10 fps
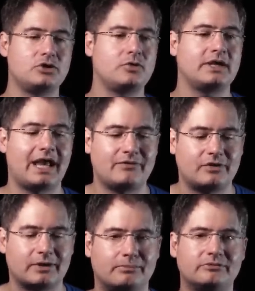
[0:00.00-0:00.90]
you can have
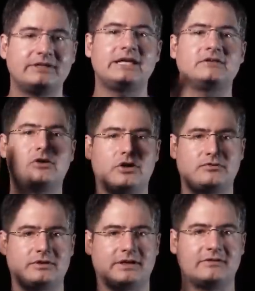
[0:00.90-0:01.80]
the complete
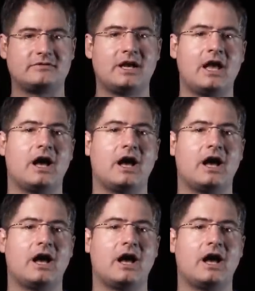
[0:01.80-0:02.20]
laundry list